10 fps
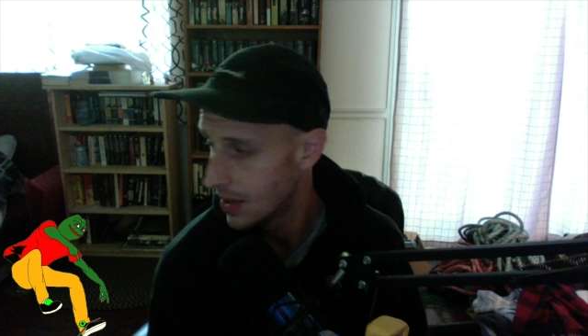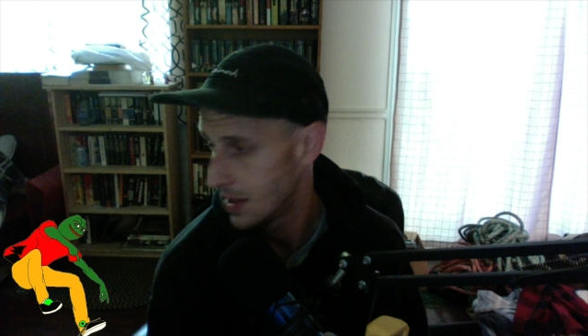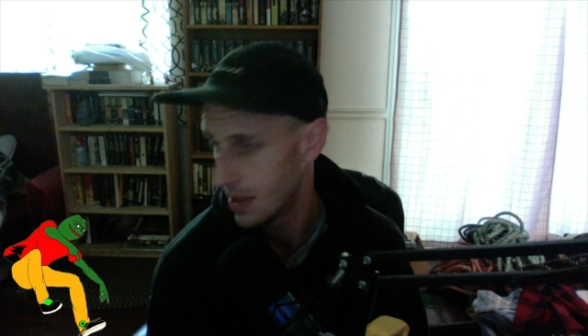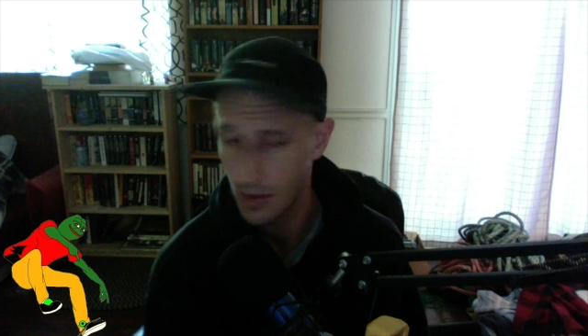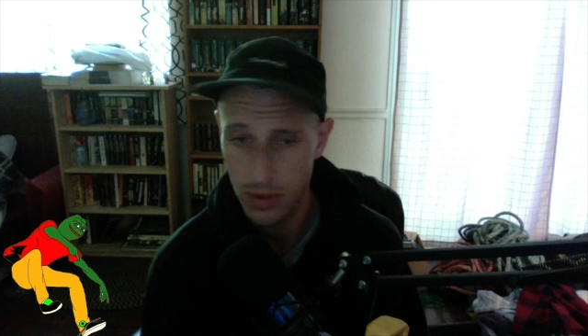
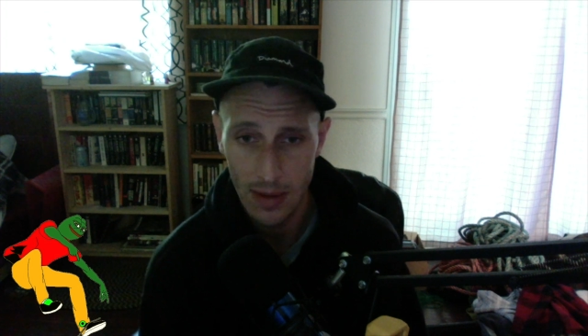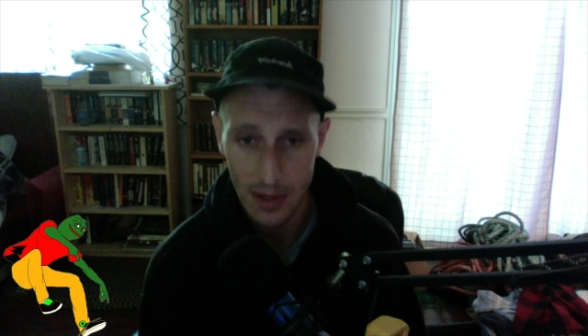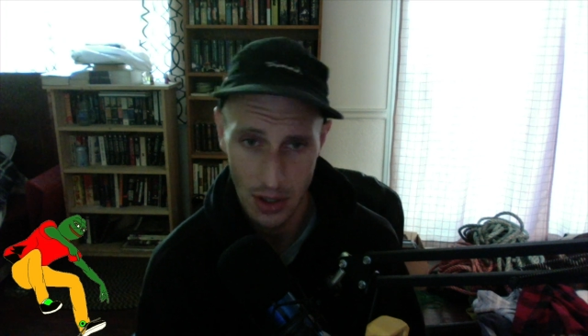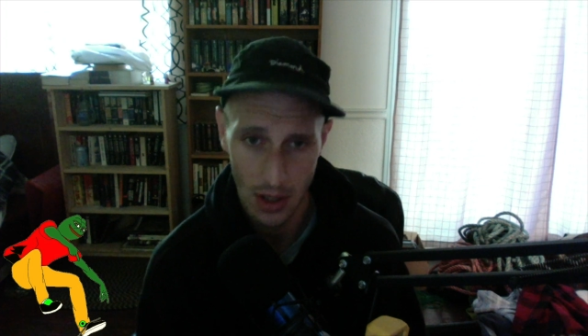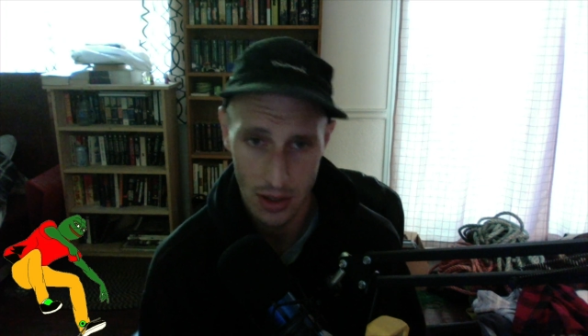And I'll probably
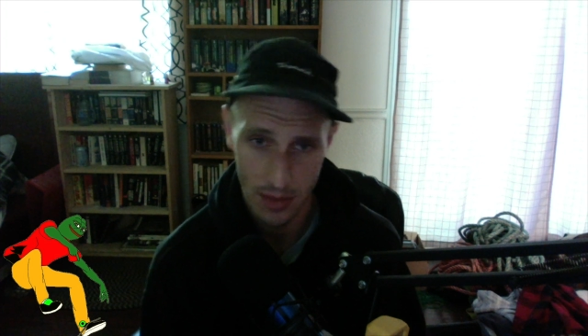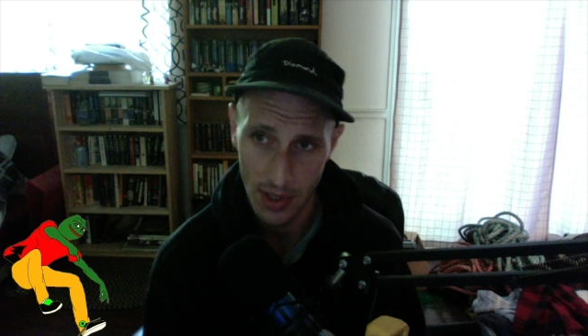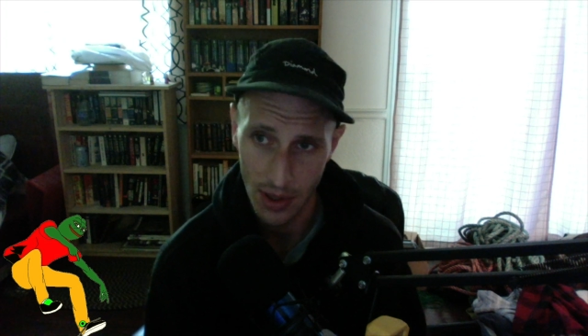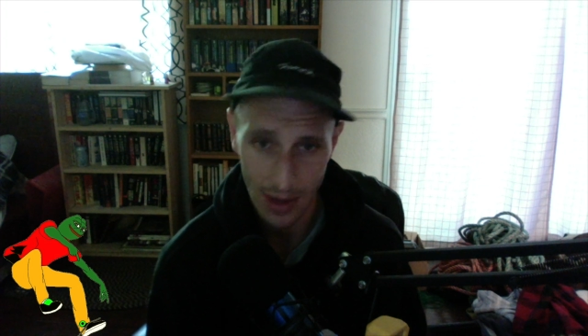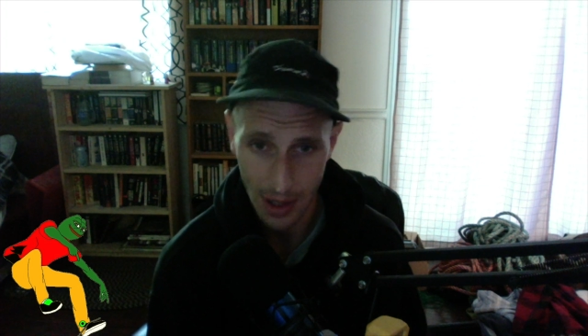charge him, you
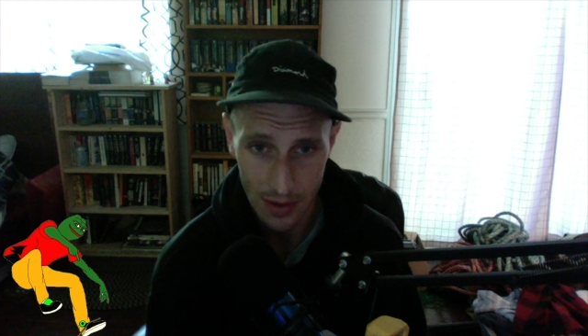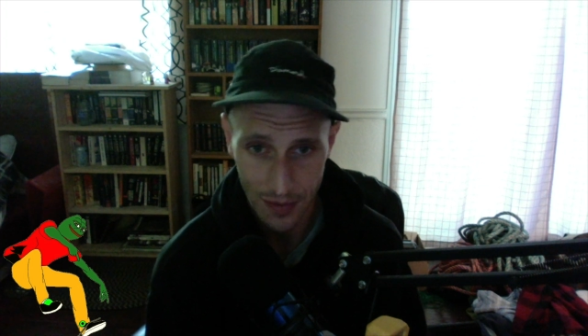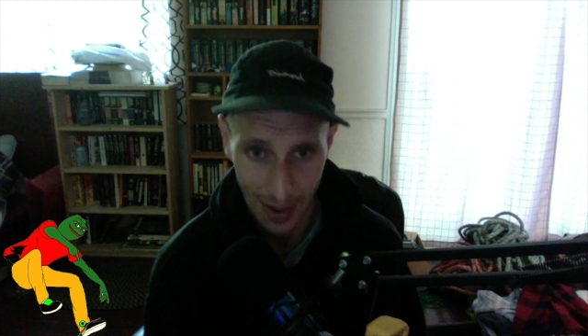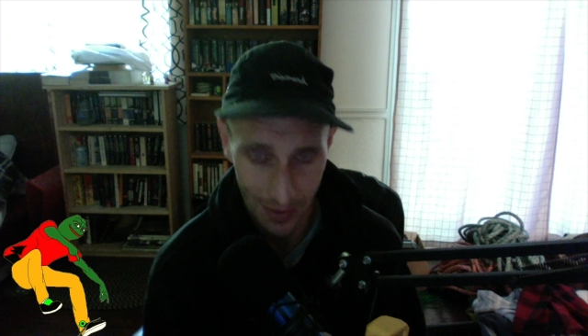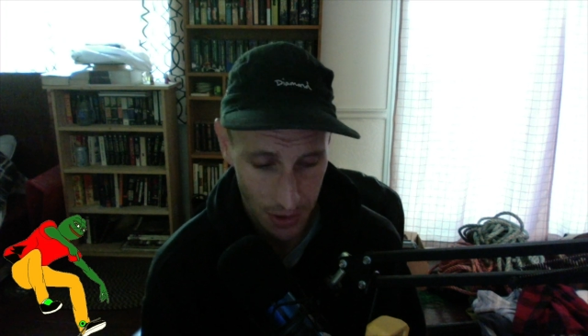know, another
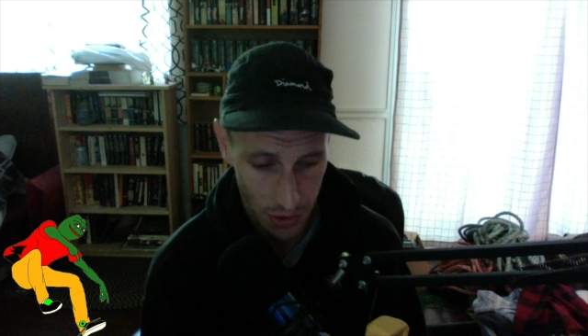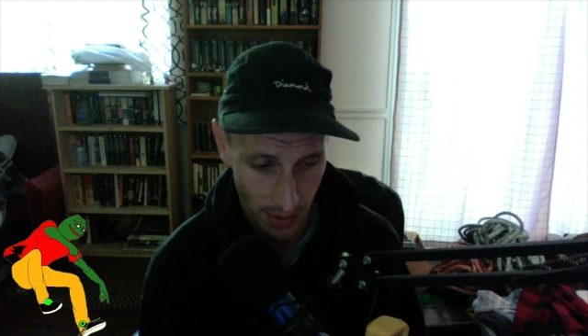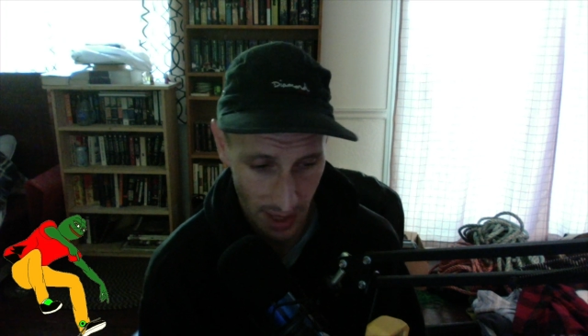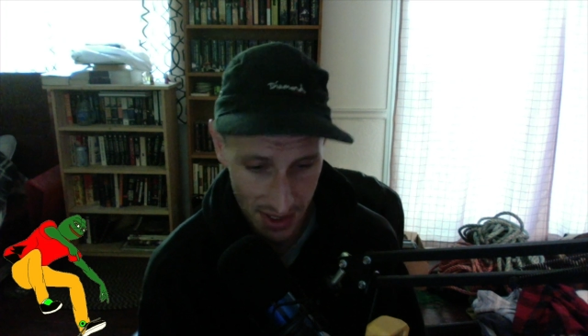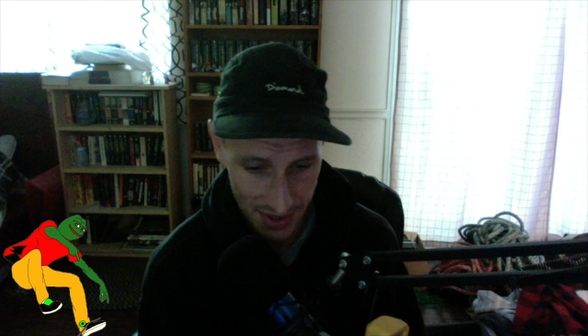$500
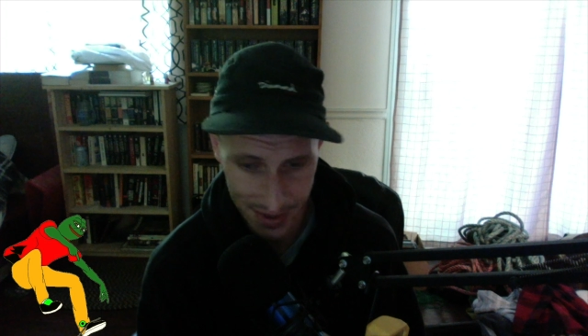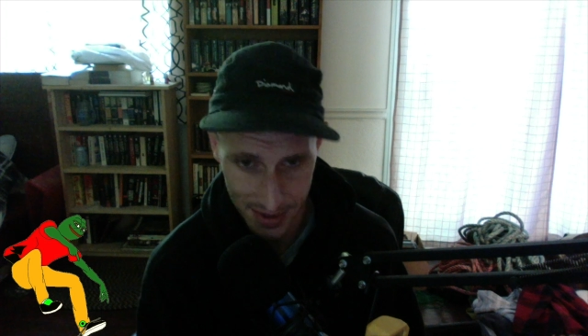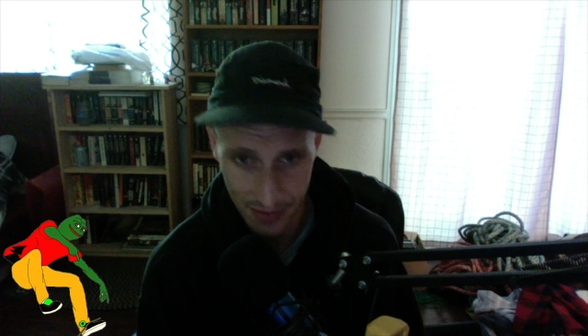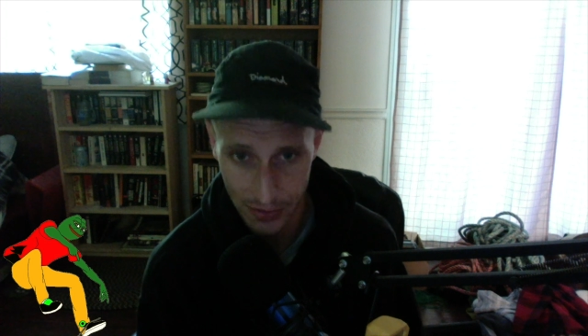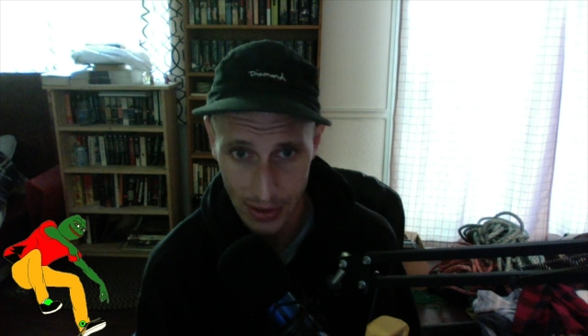because it's
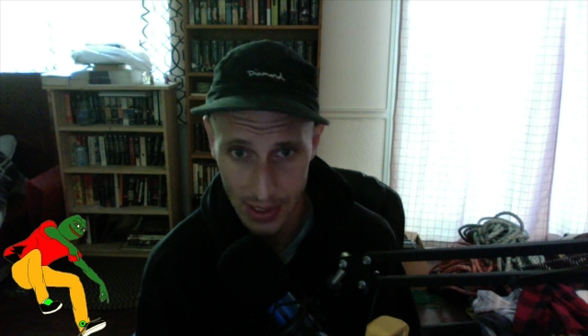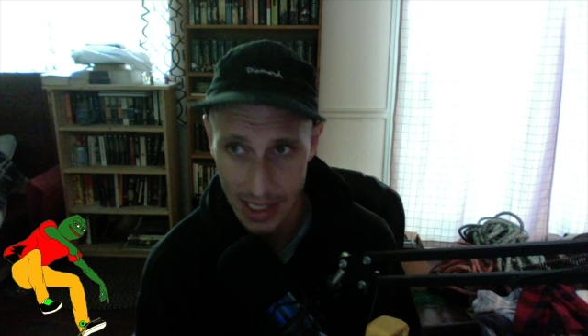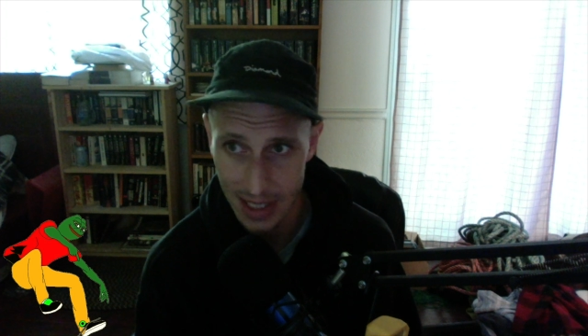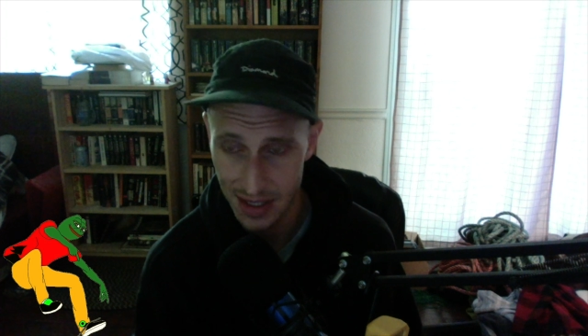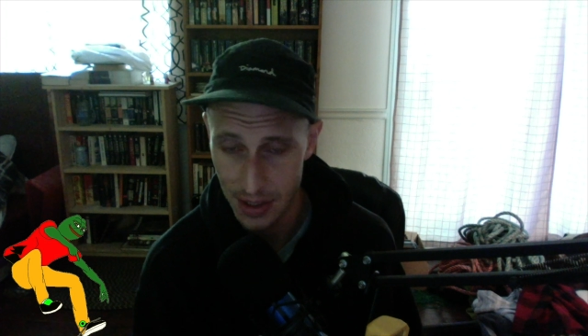a fairly
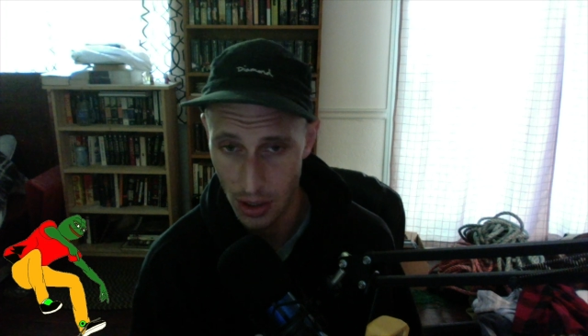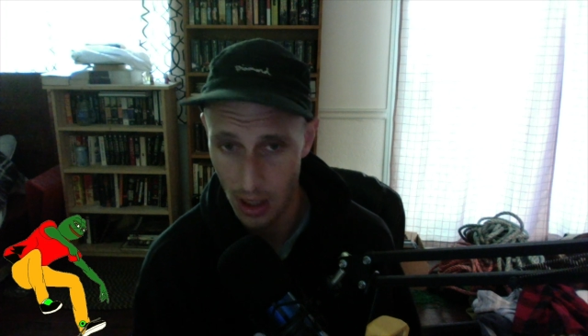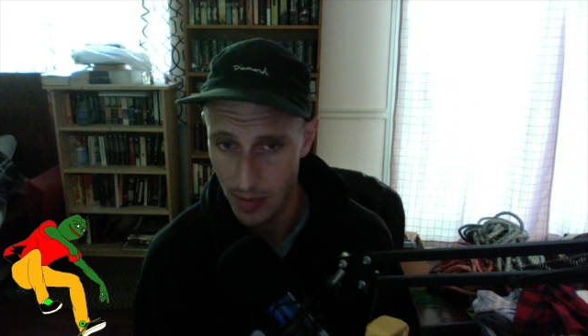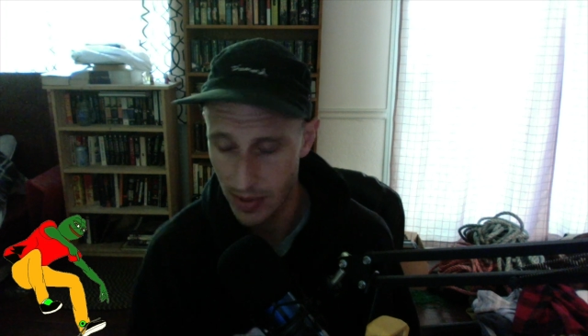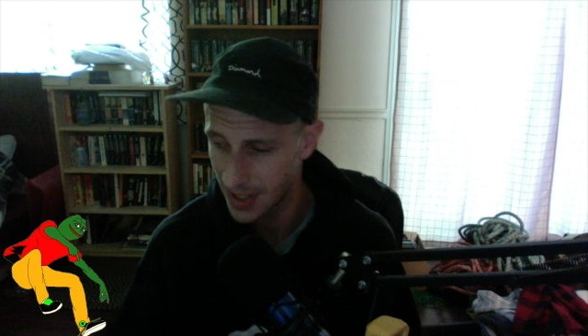easy
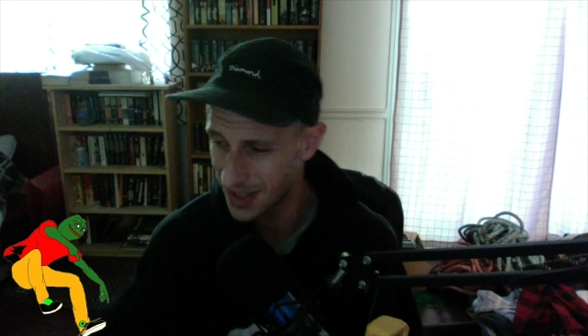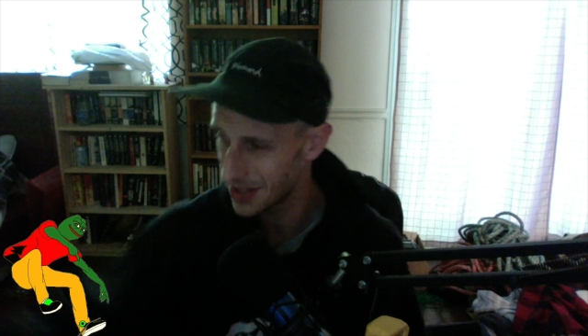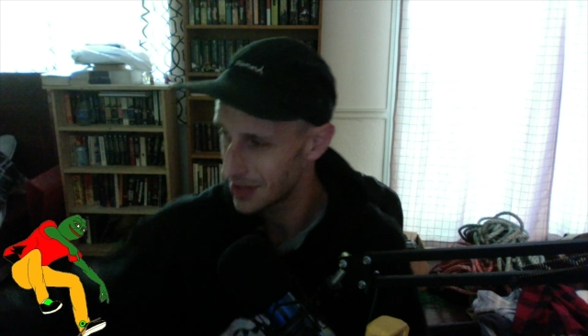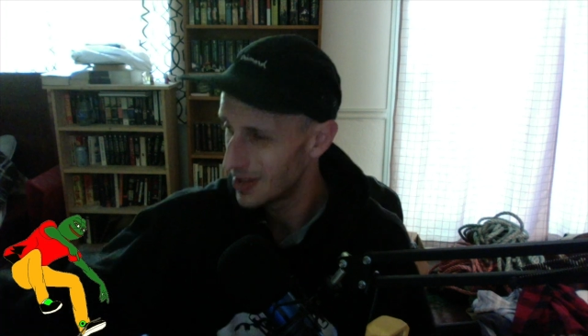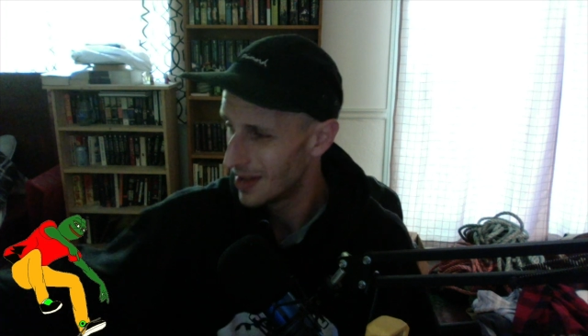job, but it's
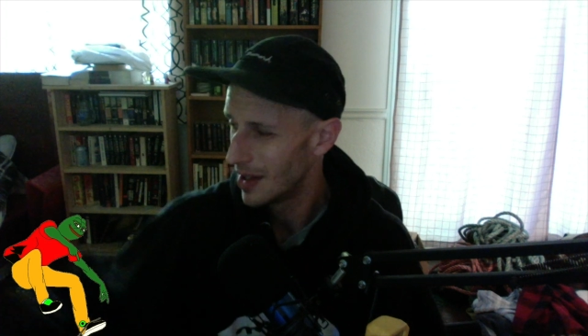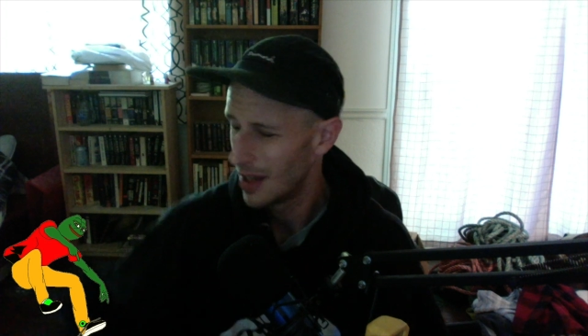still